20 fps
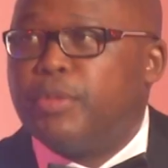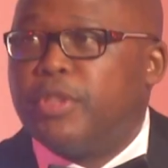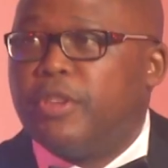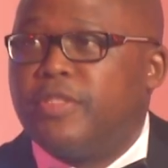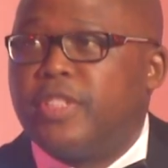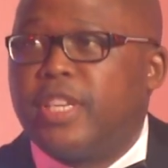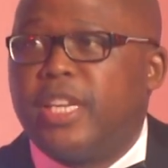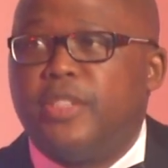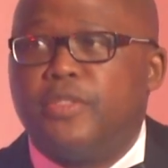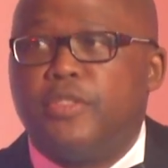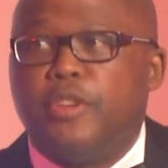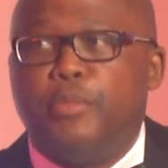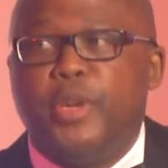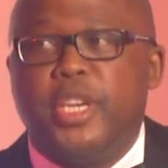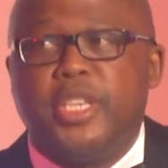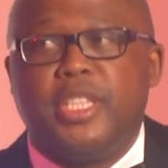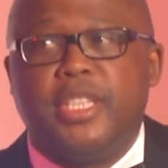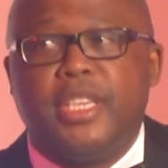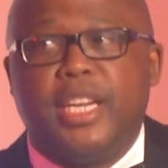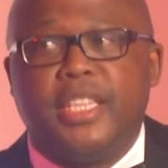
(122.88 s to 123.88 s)
terms of
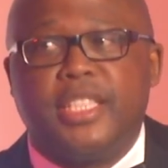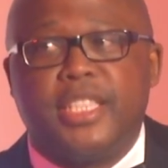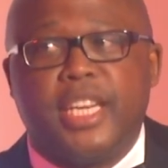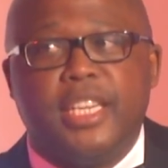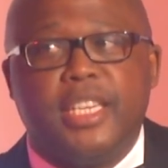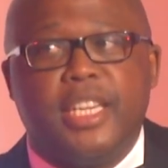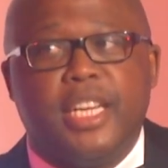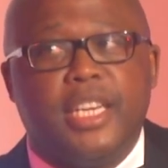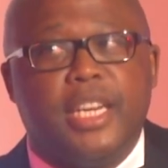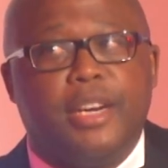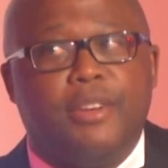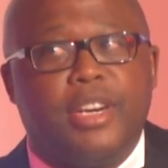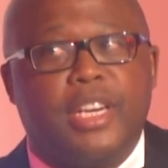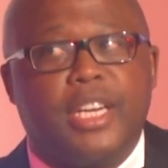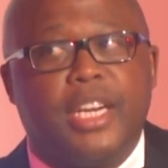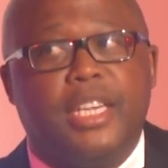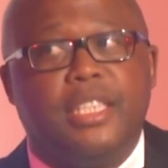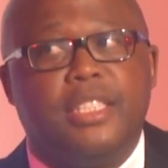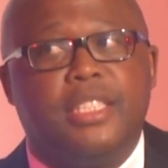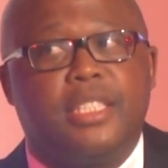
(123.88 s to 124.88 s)
transformation agenda in our
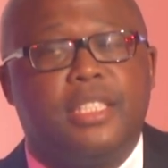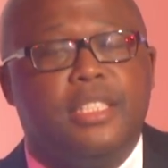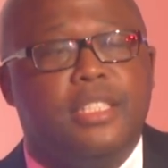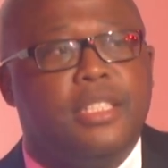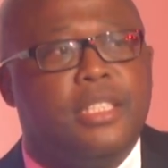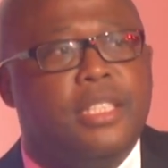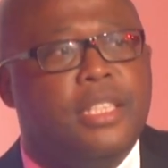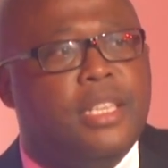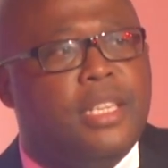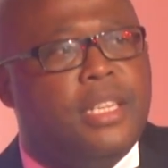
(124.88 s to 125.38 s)
country.